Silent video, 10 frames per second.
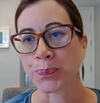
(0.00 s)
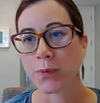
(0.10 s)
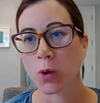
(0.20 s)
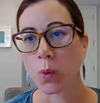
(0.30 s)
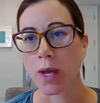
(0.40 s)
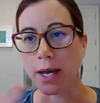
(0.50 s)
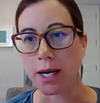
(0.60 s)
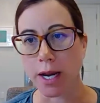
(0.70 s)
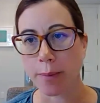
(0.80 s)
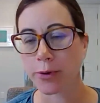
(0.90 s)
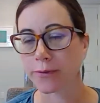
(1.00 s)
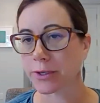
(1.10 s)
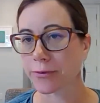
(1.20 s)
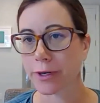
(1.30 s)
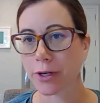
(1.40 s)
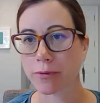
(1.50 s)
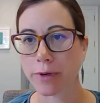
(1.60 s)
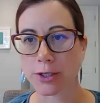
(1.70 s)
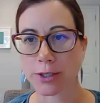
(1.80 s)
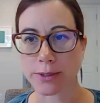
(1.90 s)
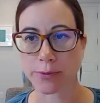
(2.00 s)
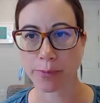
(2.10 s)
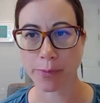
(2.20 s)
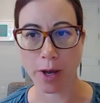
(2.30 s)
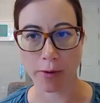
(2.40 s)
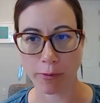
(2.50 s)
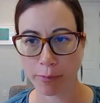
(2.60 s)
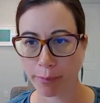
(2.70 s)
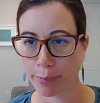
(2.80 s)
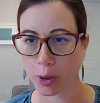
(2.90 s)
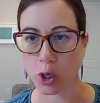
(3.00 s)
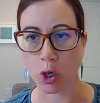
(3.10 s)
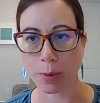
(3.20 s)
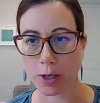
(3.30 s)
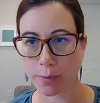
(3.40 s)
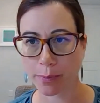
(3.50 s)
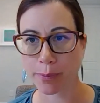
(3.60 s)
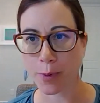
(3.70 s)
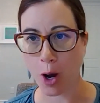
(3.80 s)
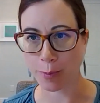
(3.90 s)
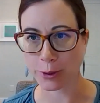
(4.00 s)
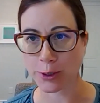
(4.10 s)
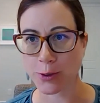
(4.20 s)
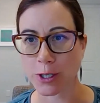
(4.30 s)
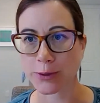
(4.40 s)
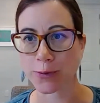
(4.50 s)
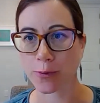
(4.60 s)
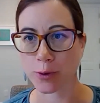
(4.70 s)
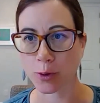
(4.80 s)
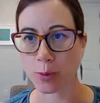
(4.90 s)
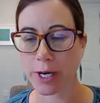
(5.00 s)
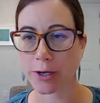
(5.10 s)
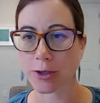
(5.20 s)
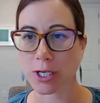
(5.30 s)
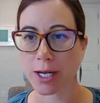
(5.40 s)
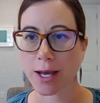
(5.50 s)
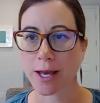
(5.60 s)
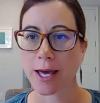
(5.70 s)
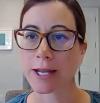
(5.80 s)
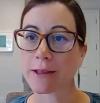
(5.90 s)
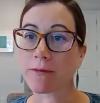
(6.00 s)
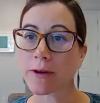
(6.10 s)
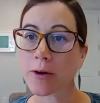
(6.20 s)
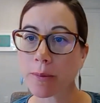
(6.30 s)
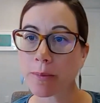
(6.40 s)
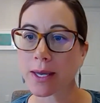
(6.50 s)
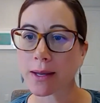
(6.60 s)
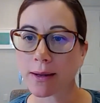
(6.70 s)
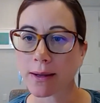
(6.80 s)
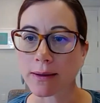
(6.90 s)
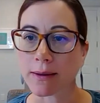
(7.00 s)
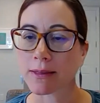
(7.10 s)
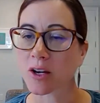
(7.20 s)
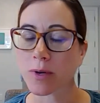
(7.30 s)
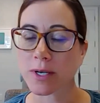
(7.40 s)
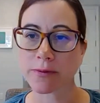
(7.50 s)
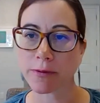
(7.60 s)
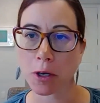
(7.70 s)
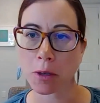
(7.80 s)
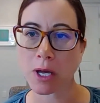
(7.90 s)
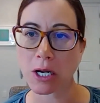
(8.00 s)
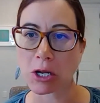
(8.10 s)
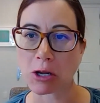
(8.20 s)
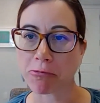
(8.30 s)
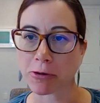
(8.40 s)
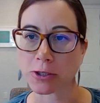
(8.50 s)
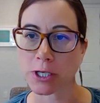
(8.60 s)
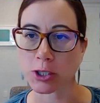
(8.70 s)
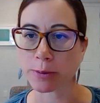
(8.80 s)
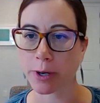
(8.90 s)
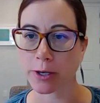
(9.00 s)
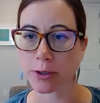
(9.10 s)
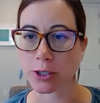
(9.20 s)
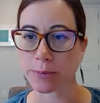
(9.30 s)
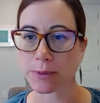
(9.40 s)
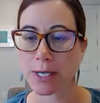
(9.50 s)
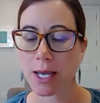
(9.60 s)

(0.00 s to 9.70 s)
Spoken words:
we had a number of different iterations of procurement opportunities for renewable energy. And at the very beginning, there wasn't very many First Nation partnerships.